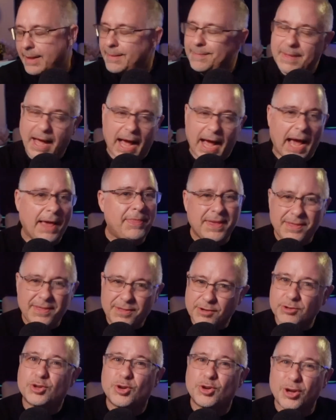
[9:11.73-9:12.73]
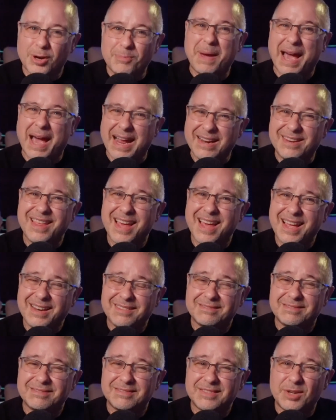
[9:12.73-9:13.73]
I think there's good and bad to that,
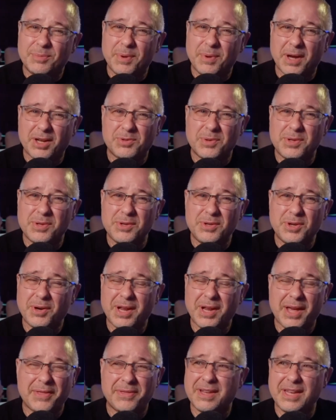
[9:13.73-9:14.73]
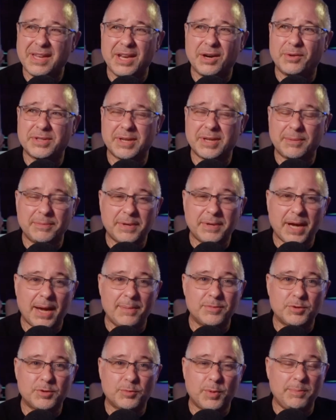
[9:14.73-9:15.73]
to be honest with you, Tony. I think,
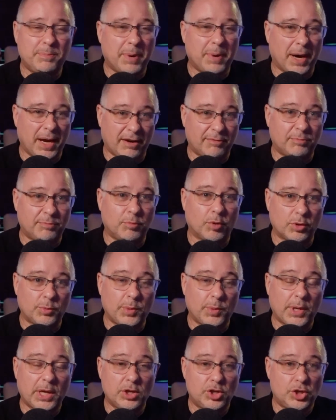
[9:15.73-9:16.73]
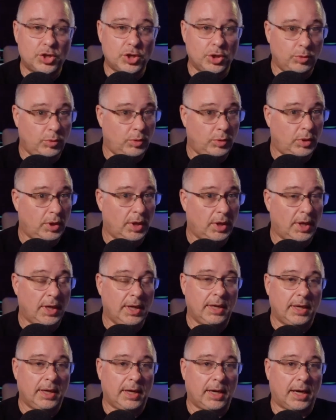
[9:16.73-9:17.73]
sometimes we bite off more than we can chew.
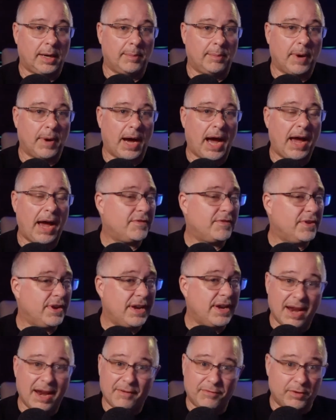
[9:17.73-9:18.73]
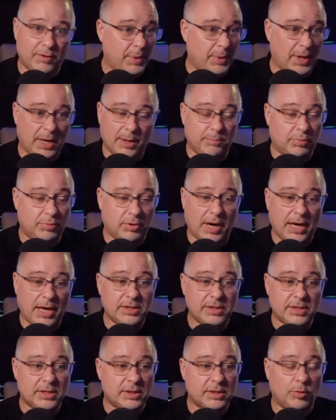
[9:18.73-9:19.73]
I've never been
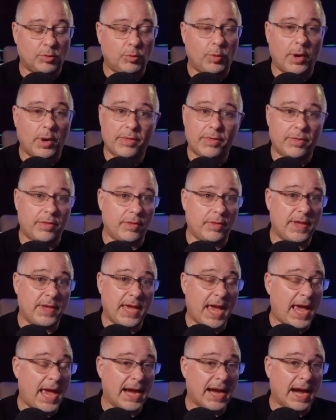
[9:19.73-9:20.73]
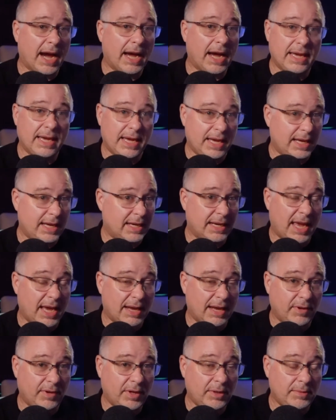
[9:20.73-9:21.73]
impressed with the AI in
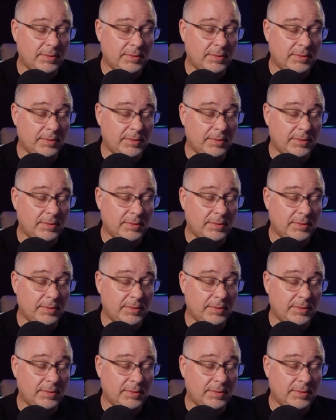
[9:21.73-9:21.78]
Canva.